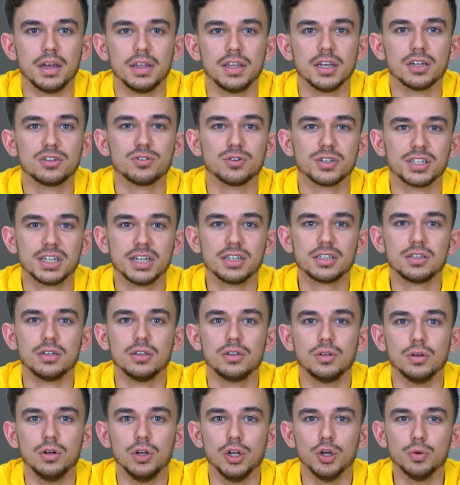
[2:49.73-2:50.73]
It is
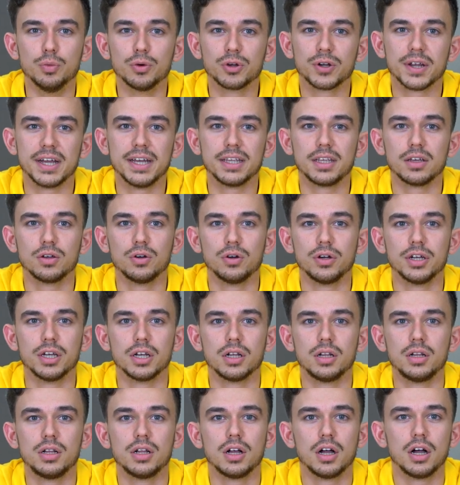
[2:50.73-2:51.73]
resistant to lubricating
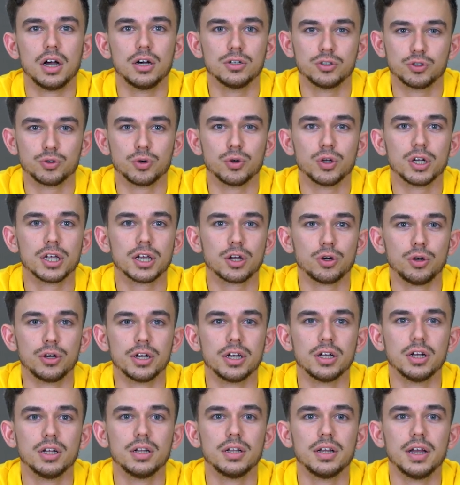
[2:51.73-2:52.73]
oil, hydraulic
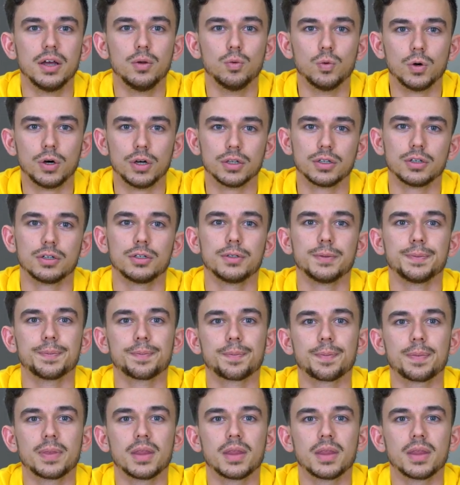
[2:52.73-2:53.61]
oil and water.